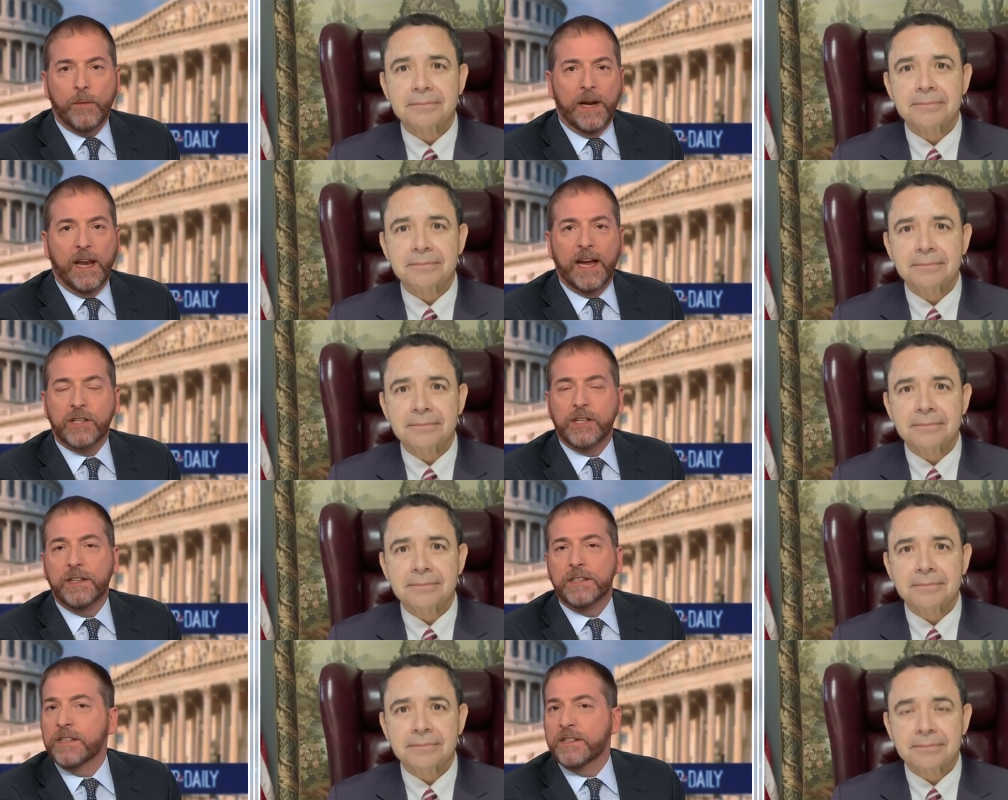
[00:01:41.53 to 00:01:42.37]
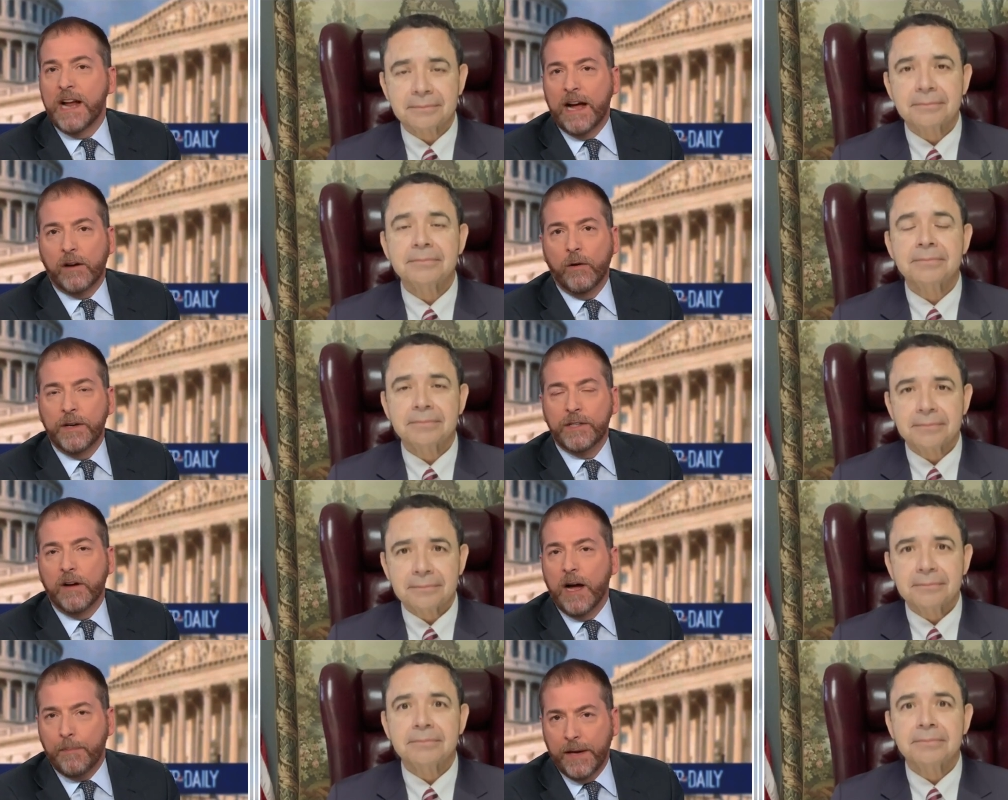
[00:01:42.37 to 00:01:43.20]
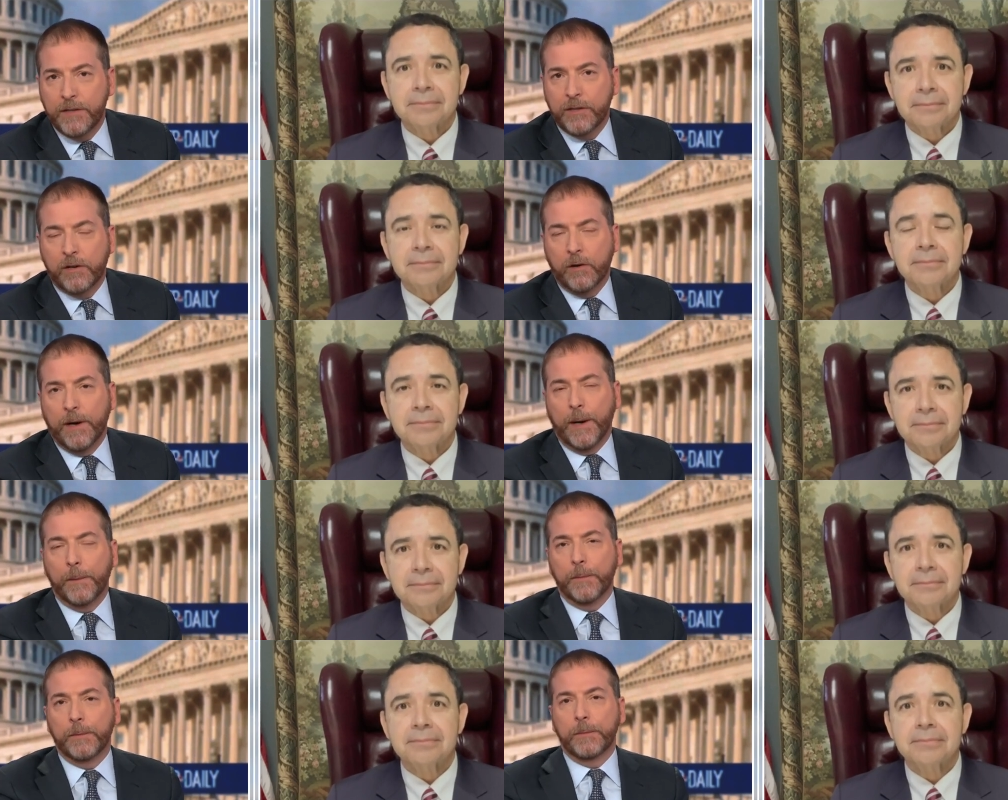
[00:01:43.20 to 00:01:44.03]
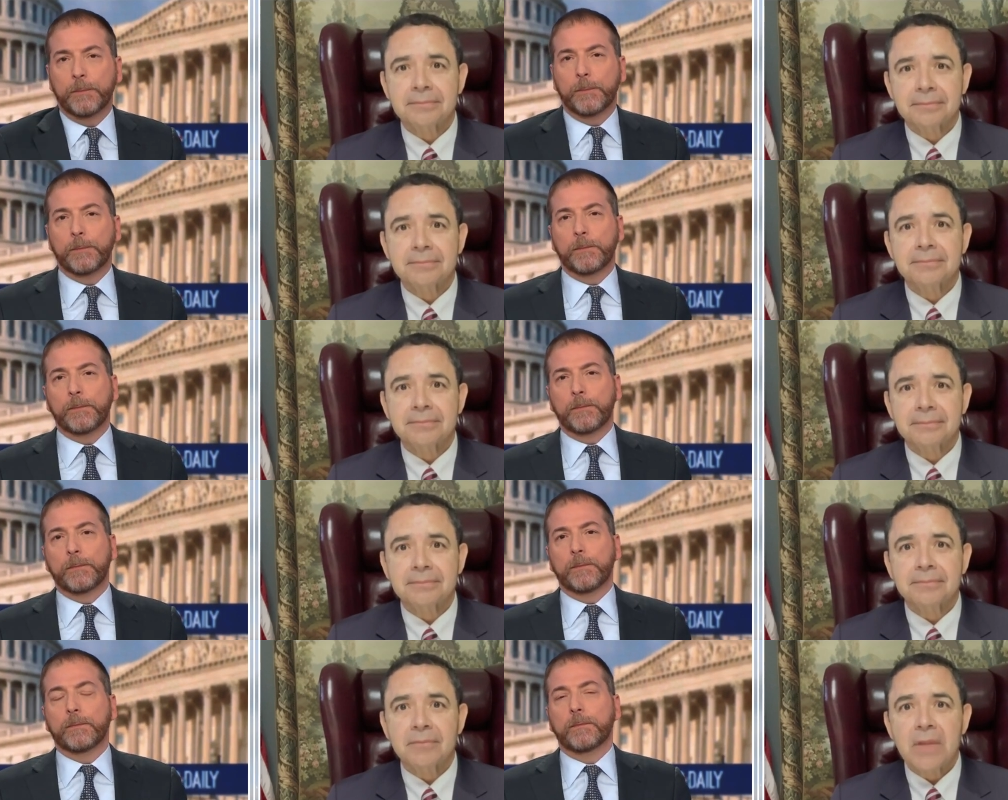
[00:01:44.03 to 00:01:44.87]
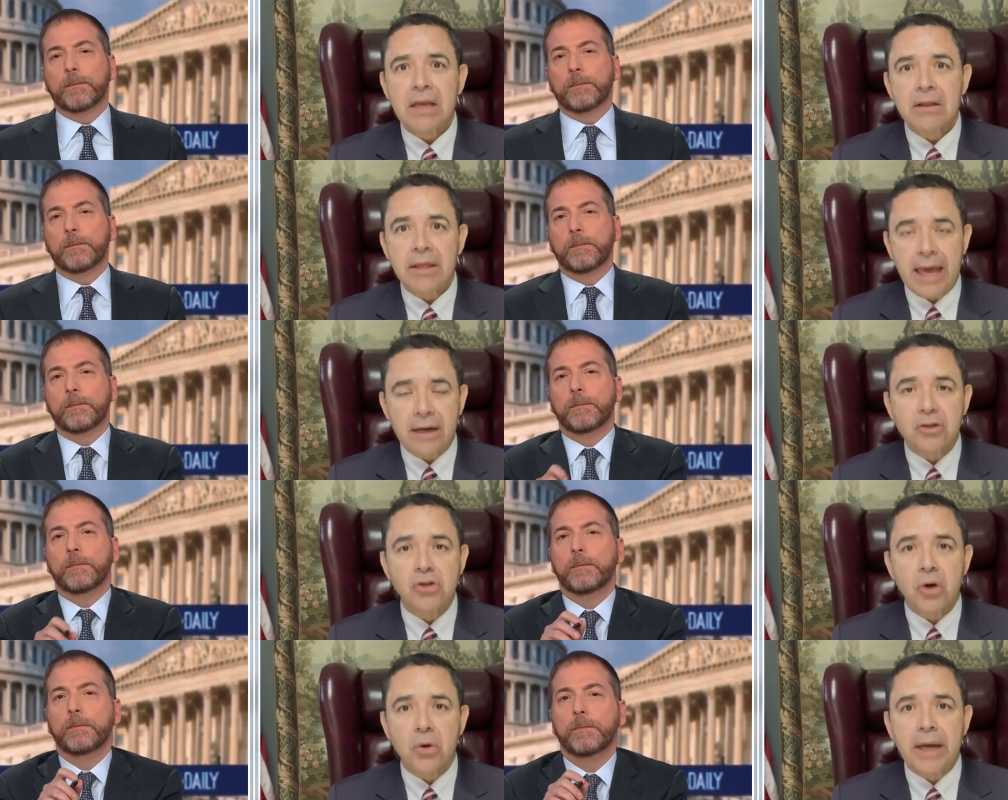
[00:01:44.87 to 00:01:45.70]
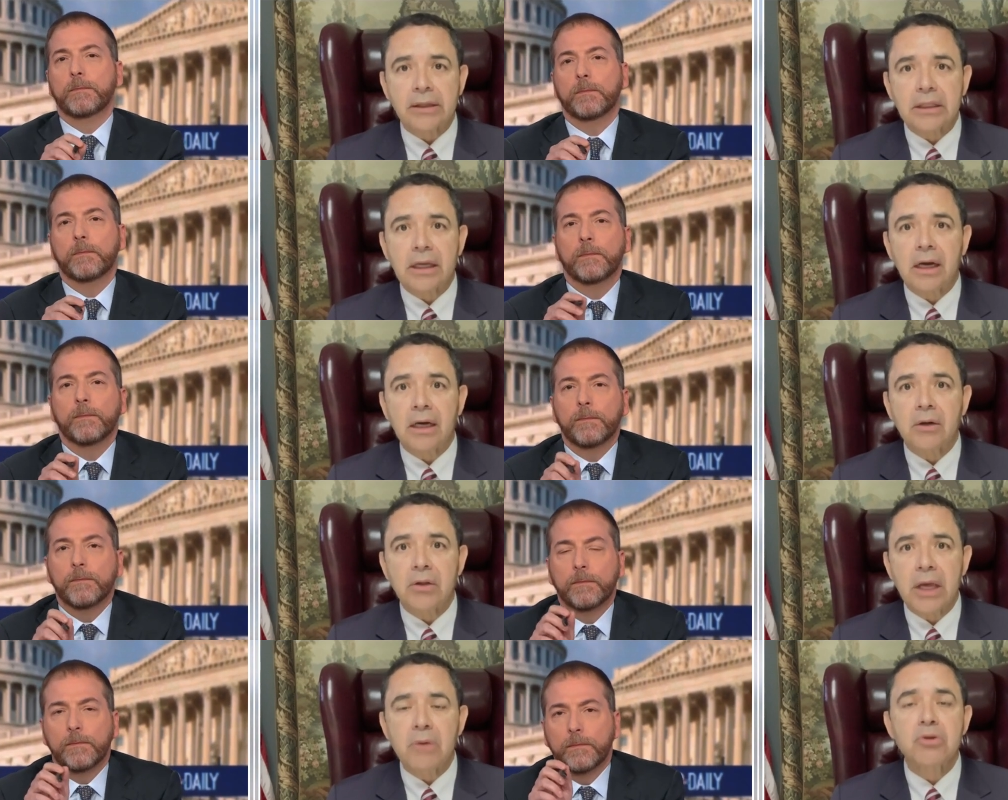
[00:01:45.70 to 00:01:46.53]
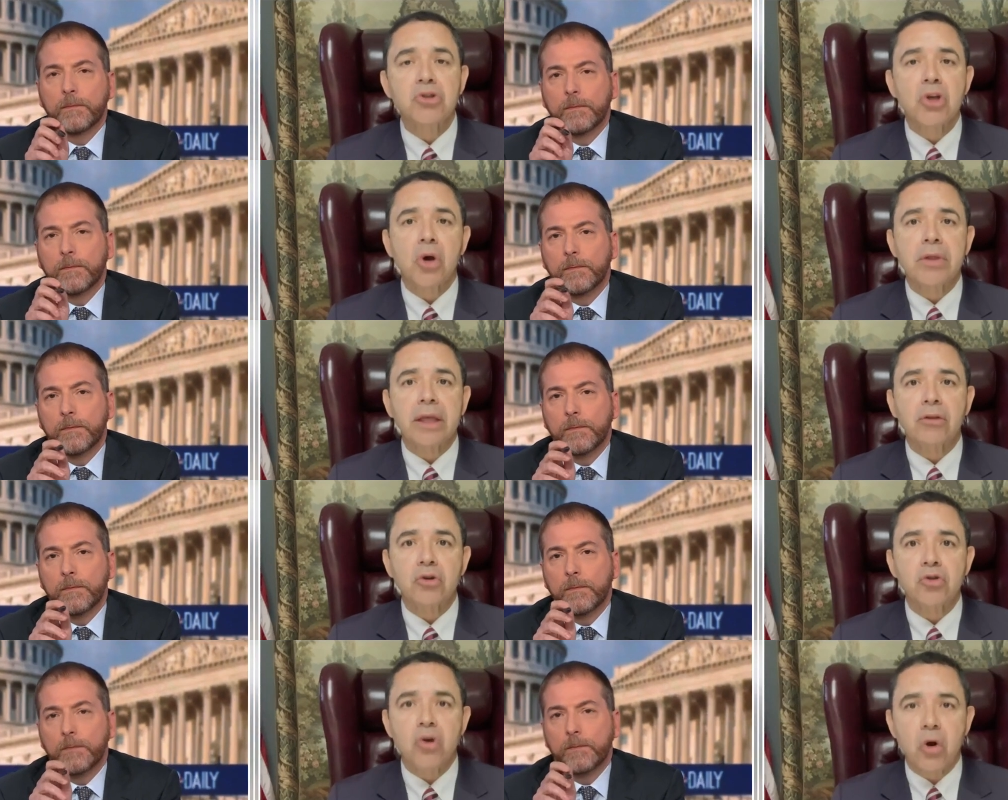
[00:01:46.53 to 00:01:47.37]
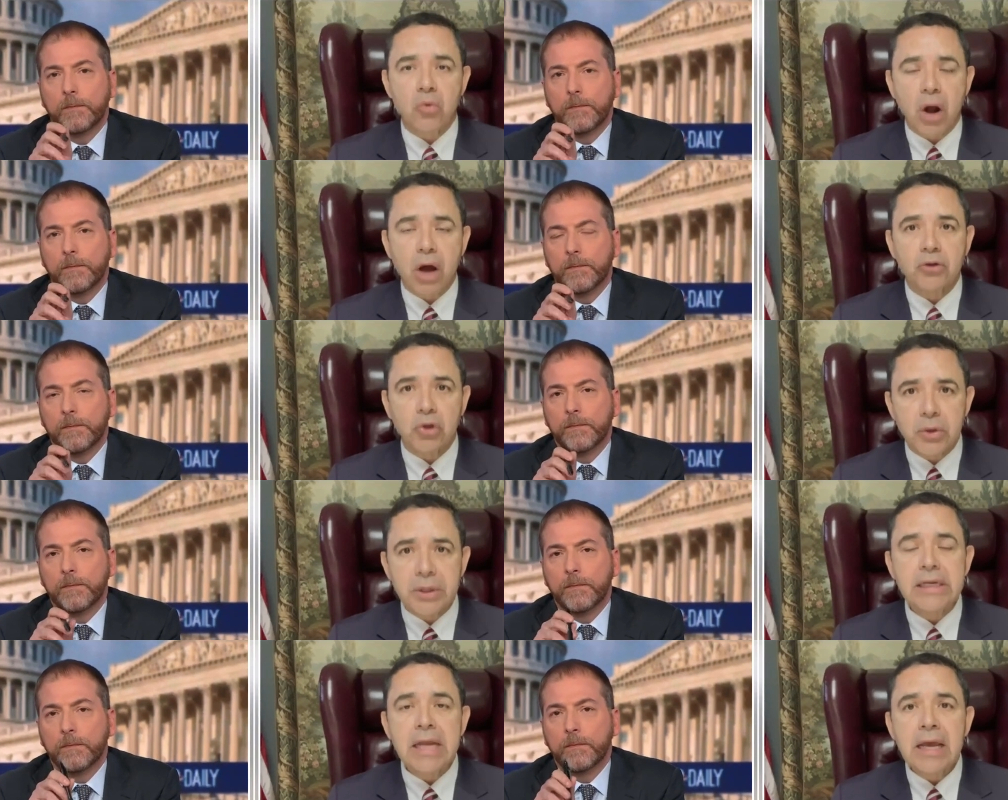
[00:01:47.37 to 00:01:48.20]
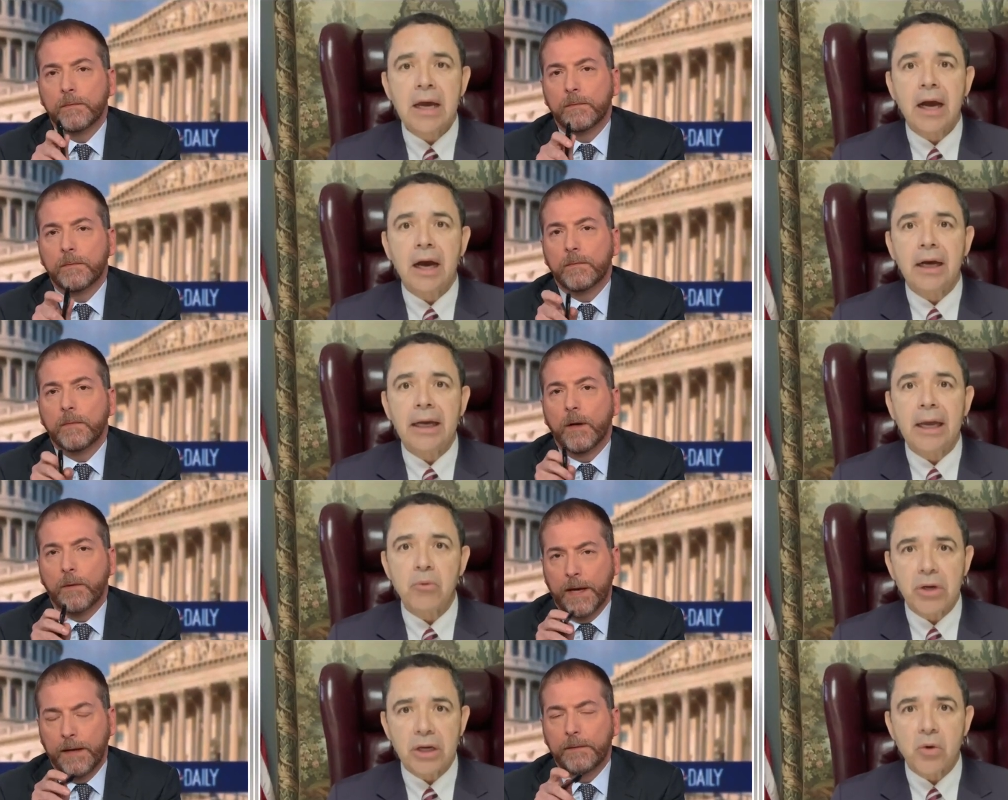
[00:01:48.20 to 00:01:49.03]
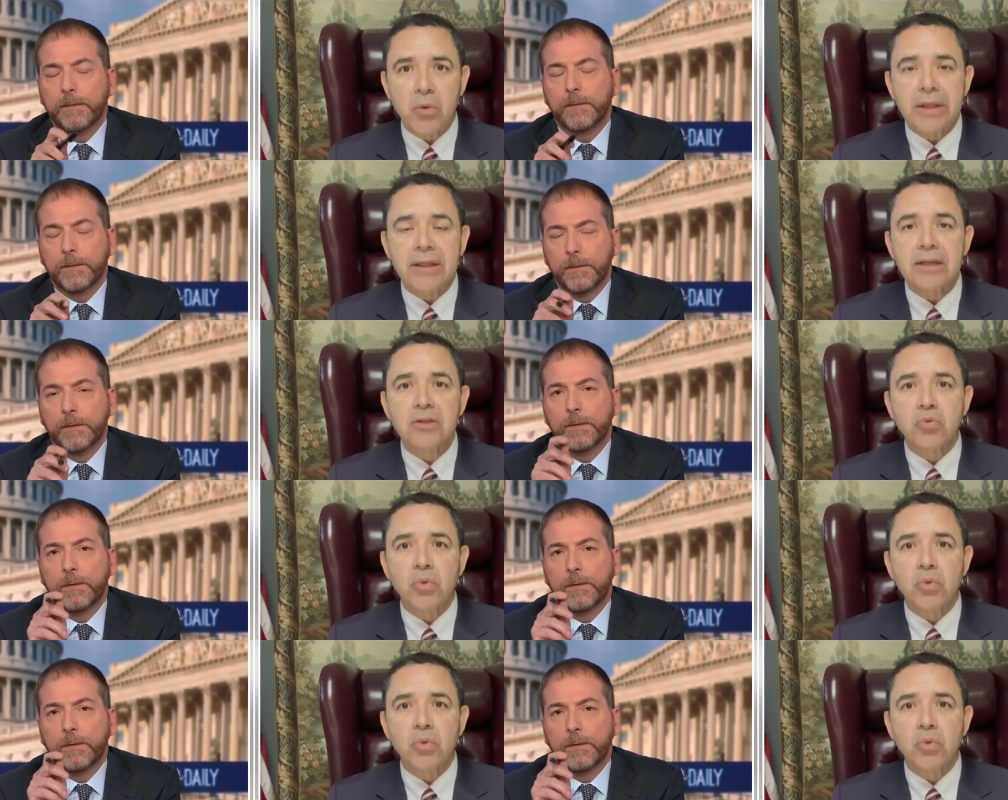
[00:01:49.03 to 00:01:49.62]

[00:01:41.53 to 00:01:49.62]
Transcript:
Speaker 1: reelection, this is not going to upend your career.
Speaker 2: That is correct. Uh, they will show that there's no wrongdoing, uh, and okay. we're going to win this